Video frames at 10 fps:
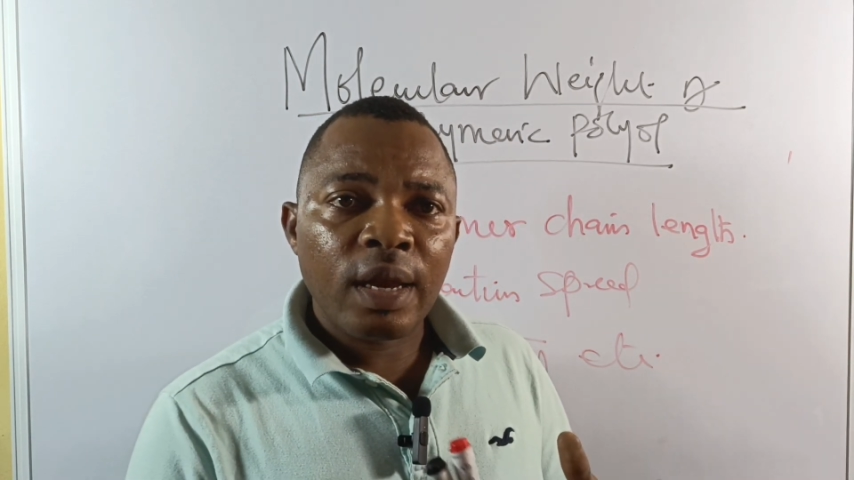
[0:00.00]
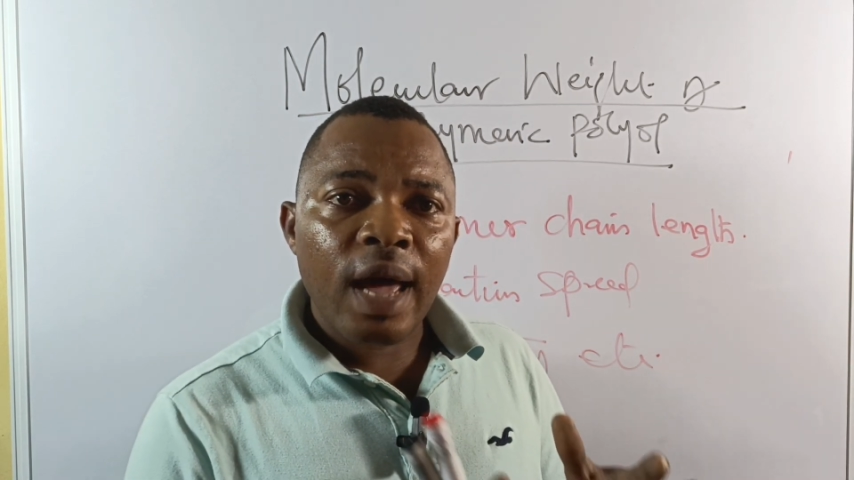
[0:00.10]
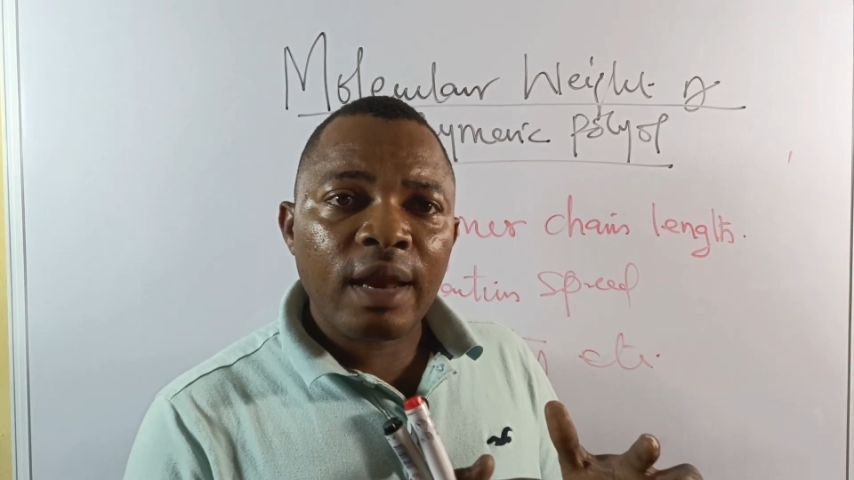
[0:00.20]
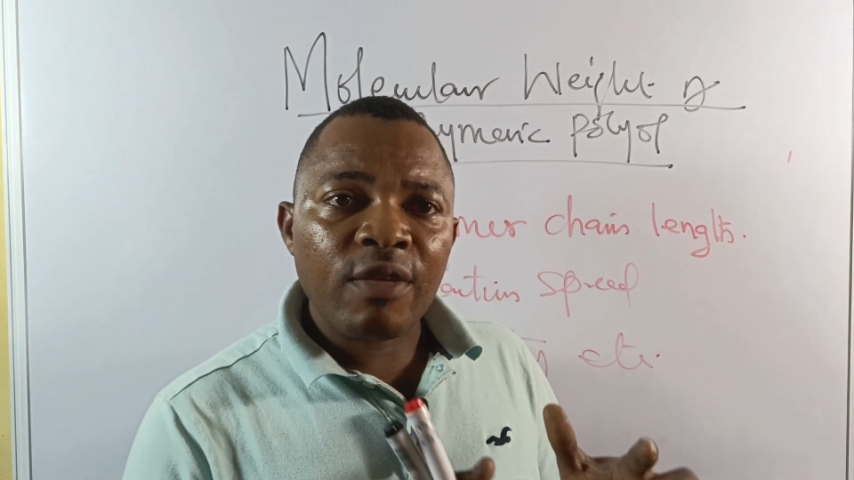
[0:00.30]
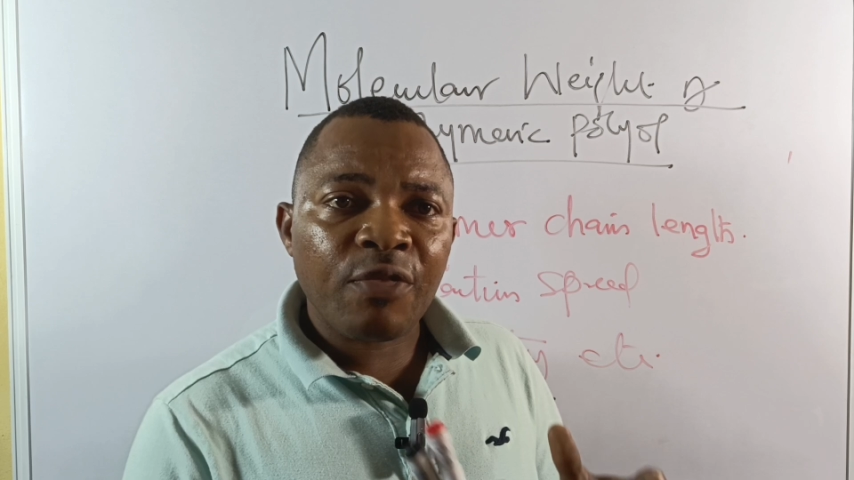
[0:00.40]

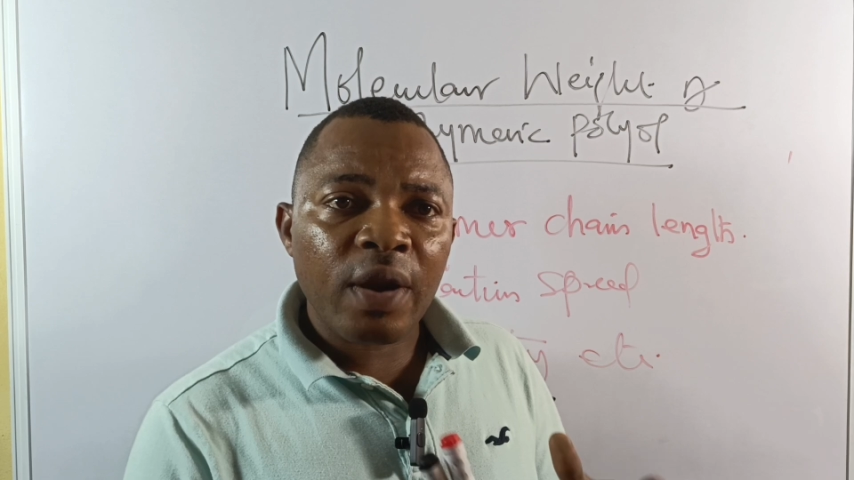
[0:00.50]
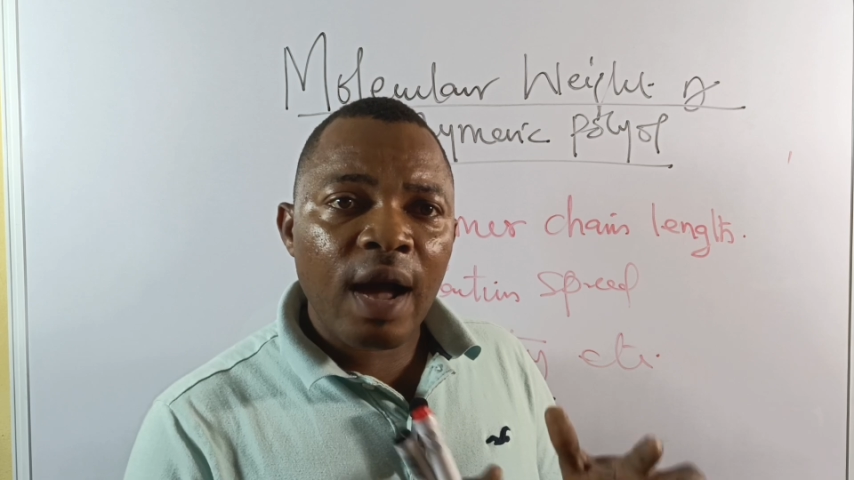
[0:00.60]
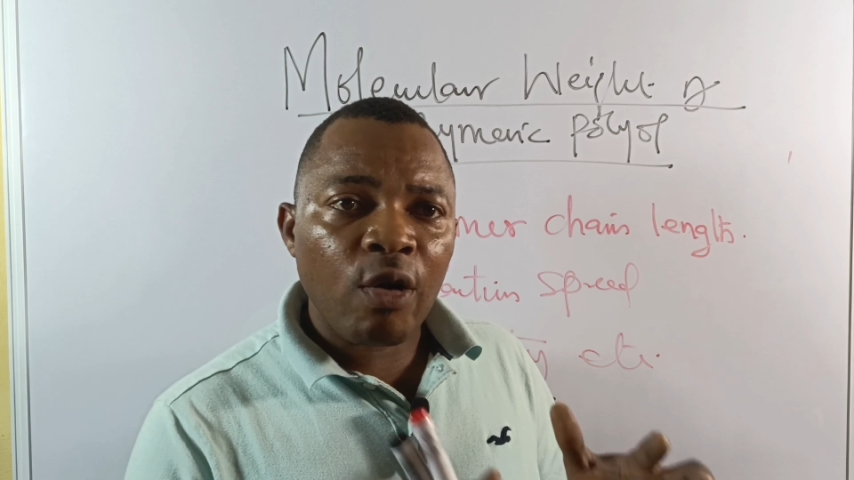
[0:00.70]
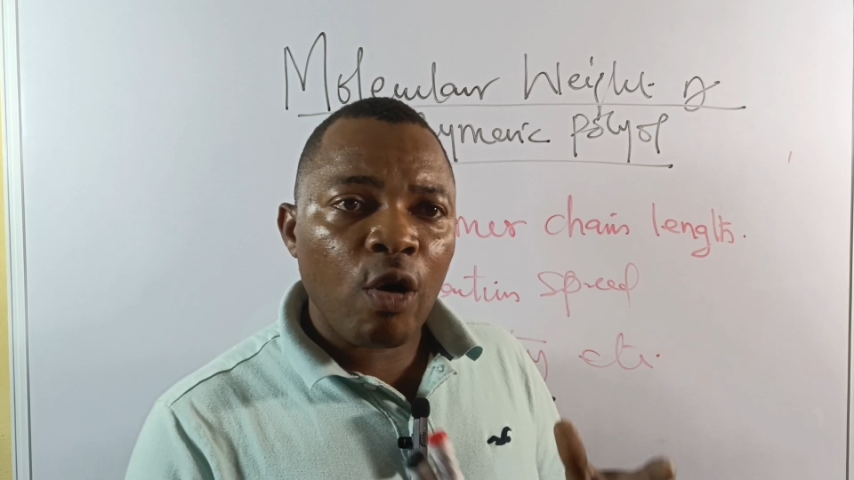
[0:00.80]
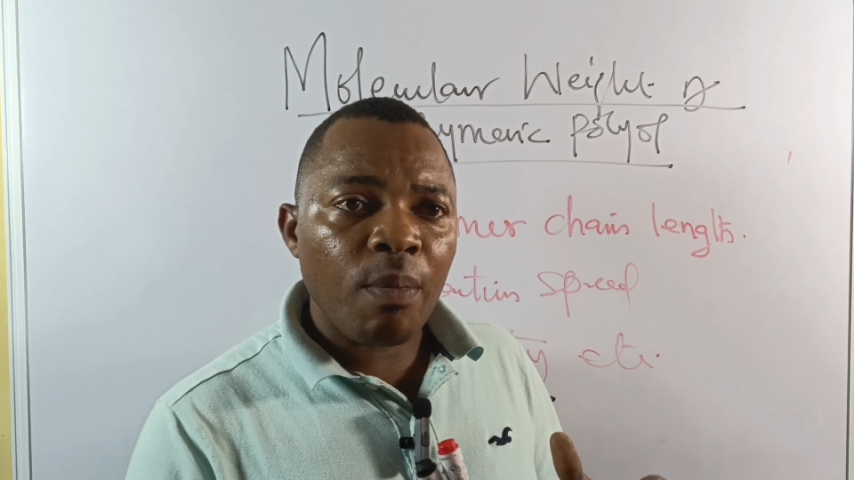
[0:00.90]
that the
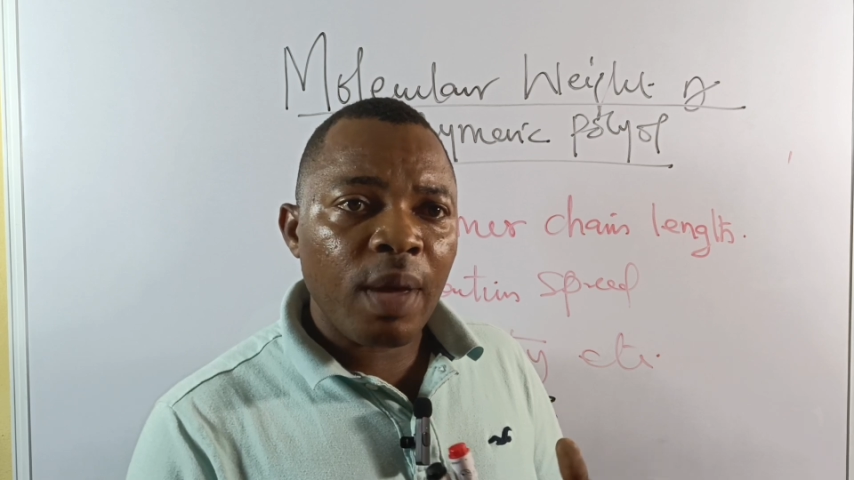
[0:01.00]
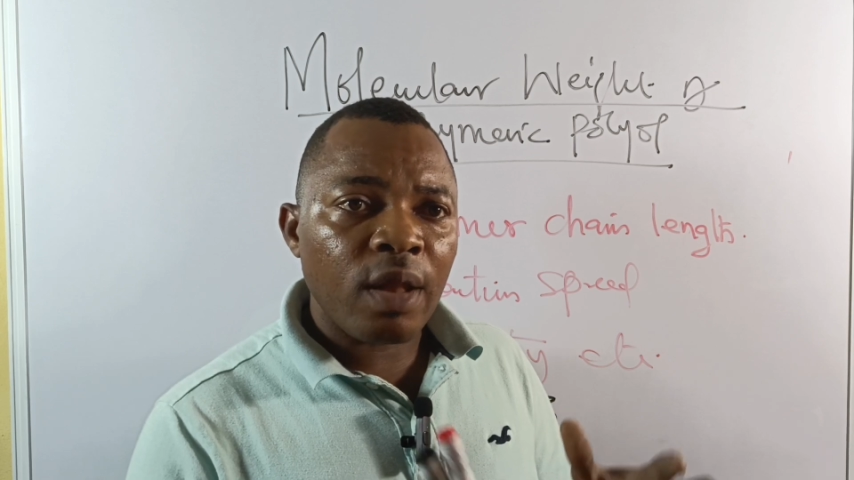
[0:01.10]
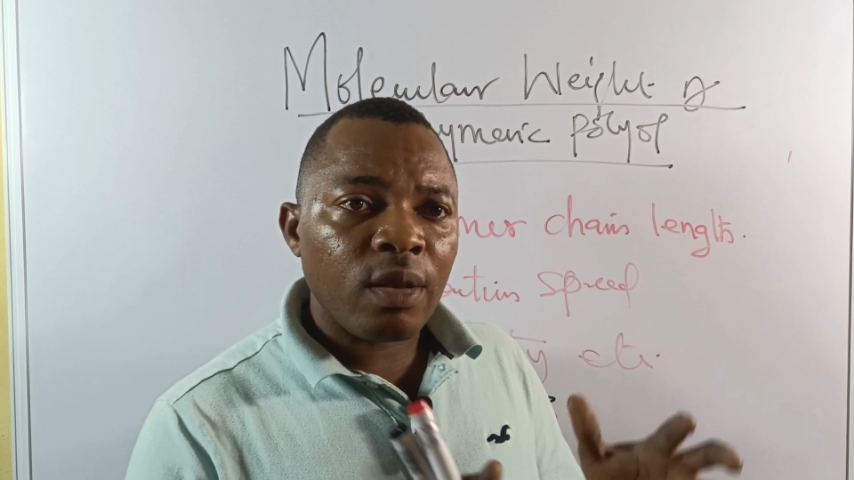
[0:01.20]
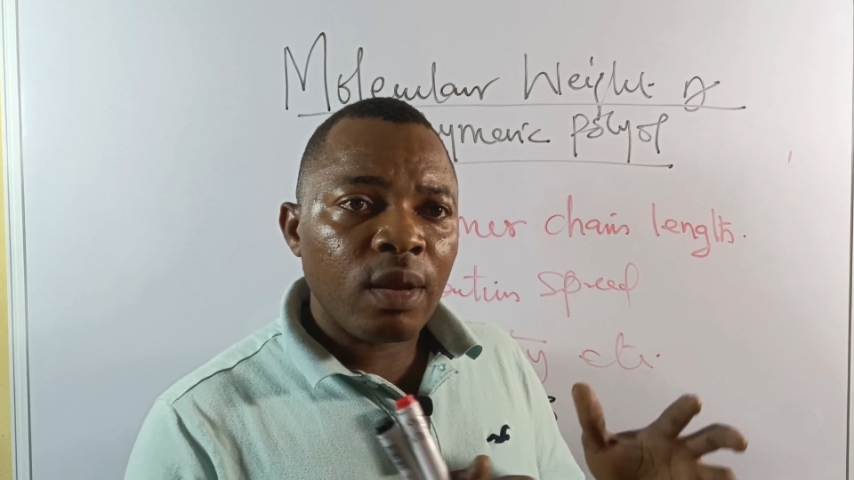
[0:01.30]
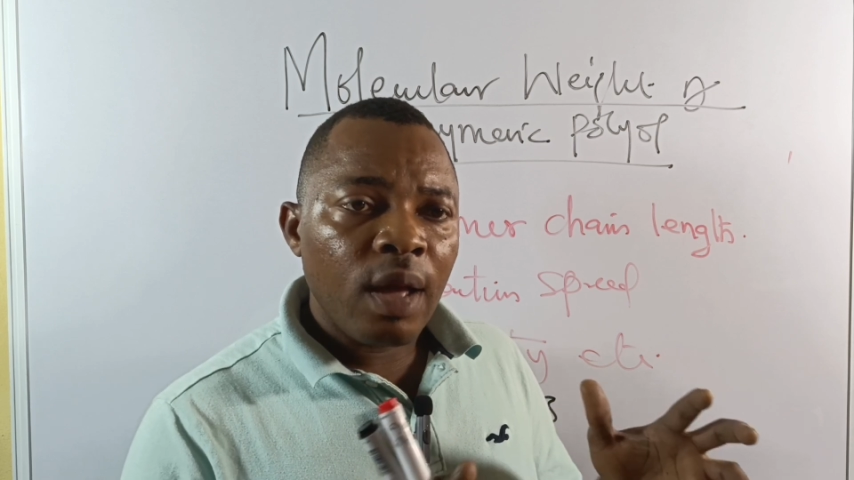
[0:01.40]
federal
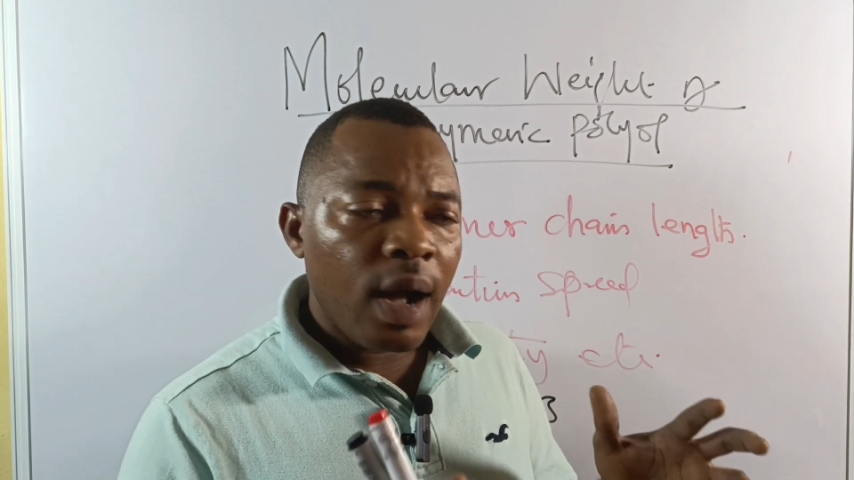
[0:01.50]
government